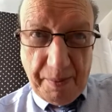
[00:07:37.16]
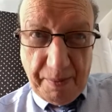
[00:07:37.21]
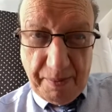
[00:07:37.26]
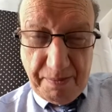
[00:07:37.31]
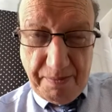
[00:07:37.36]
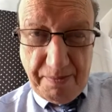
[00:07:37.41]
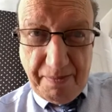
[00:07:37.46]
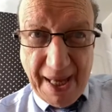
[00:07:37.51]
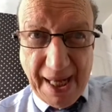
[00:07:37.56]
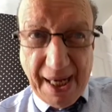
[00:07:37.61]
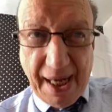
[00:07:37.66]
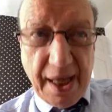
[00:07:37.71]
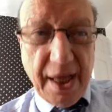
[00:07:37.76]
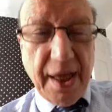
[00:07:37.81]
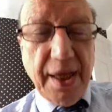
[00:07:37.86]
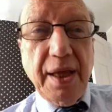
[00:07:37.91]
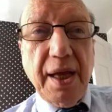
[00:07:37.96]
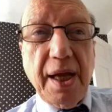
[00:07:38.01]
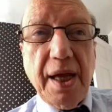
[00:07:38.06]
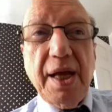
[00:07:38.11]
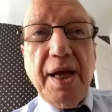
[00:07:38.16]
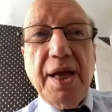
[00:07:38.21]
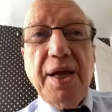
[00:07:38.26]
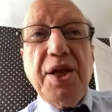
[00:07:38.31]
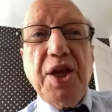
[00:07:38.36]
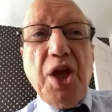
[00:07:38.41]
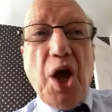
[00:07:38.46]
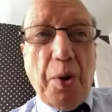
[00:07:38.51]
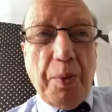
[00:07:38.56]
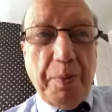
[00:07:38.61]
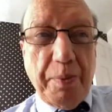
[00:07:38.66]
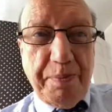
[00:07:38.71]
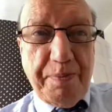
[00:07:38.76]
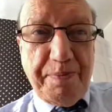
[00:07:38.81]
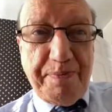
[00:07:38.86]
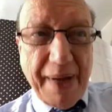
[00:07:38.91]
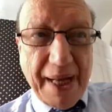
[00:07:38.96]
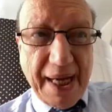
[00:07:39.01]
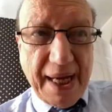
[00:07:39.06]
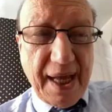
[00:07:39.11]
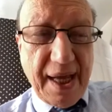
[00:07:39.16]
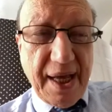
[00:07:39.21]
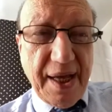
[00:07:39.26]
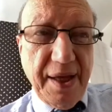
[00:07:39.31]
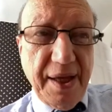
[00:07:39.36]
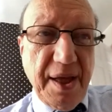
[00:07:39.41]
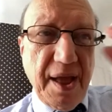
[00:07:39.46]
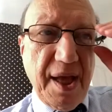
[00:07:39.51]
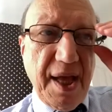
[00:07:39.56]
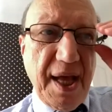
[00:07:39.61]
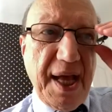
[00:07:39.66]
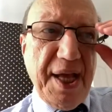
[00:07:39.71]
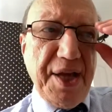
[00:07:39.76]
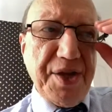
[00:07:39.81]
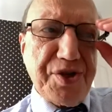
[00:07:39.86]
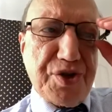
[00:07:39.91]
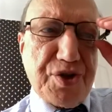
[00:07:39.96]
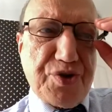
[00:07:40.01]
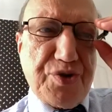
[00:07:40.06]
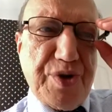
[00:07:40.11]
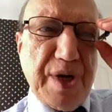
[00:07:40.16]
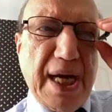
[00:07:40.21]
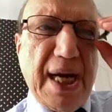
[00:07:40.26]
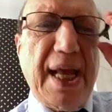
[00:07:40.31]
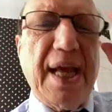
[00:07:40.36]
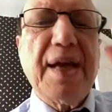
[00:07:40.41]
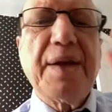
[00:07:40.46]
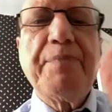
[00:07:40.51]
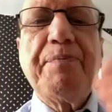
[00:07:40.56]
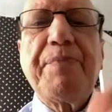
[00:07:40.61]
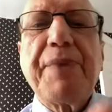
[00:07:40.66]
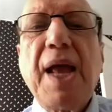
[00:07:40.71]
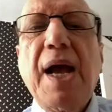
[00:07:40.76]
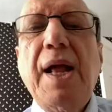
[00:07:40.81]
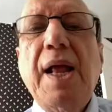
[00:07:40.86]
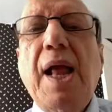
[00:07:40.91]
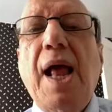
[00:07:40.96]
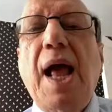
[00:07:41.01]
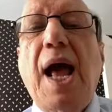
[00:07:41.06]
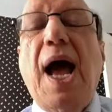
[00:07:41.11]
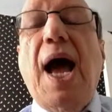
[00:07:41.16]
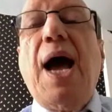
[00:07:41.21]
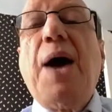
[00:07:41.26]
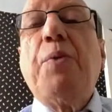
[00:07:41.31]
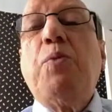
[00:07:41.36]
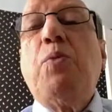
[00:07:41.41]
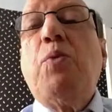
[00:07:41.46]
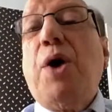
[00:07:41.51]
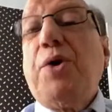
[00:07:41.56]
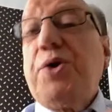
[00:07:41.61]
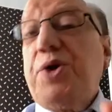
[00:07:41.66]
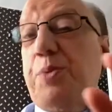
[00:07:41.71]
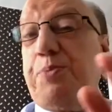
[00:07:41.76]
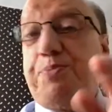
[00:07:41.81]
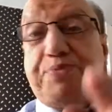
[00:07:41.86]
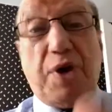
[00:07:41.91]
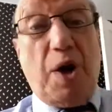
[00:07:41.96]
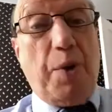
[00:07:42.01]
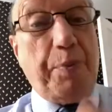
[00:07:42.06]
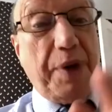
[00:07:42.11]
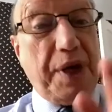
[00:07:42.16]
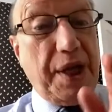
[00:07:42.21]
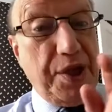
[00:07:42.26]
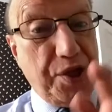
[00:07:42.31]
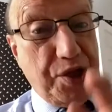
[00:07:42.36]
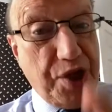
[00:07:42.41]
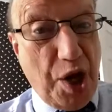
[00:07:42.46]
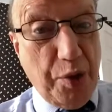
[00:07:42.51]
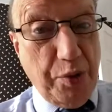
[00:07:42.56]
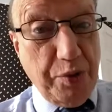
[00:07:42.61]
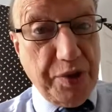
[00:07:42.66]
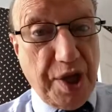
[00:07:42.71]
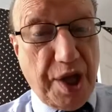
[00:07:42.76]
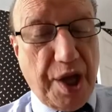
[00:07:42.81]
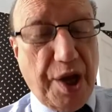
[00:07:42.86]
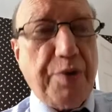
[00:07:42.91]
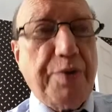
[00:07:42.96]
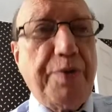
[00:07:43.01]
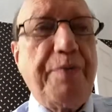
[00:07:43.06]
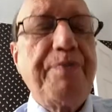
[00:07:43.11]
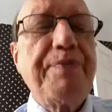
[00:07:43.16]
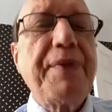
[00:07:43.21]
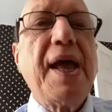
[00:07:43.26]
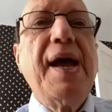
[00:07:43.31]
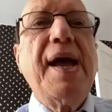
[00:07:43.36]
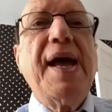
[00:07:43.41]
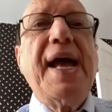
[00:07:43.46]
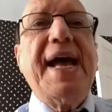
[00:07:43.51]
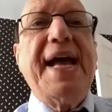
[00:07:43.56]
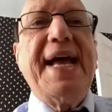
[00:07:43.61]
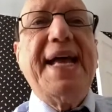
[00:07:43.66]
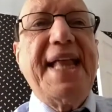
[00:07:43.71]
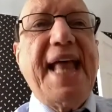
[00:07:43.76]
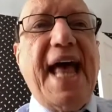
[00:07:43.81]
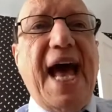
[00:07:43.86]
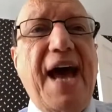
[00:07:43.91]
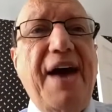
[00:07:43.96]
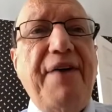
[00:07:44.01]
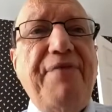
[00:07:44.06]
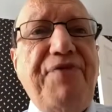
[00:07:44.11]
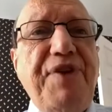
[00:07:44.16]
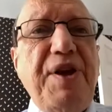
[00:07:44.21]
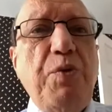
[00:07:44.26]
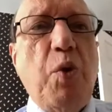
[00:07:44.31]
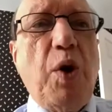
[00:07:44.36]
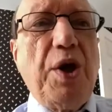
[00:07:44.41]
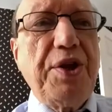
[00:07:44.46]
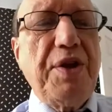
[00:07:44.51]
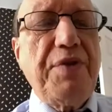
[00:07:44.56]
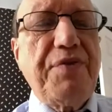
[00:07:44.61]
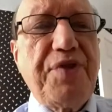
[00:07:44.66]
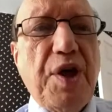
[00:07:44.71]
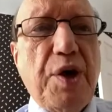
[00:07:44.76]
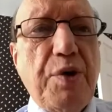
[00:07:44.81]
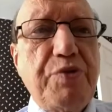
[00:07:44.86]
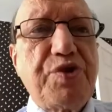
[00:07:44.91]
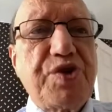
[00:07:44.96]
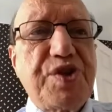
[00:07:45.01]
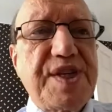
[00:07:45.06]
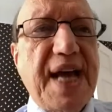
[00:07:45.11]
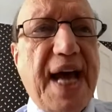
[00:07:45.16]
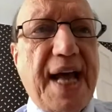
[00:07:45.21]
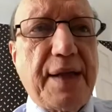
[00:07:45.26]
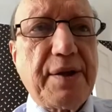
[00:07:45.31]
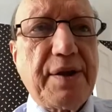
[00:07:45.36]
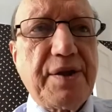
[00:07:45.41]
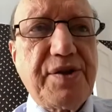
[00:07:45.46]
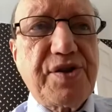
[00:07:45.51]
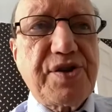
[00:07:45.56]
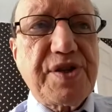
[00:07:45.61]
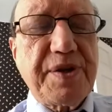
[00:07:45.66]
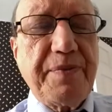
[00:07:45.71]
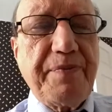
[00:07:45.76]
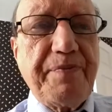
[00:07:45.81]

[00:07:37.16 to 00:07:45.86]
million, not billion, it's trillion. And what you probably don't know, in every one of those cells,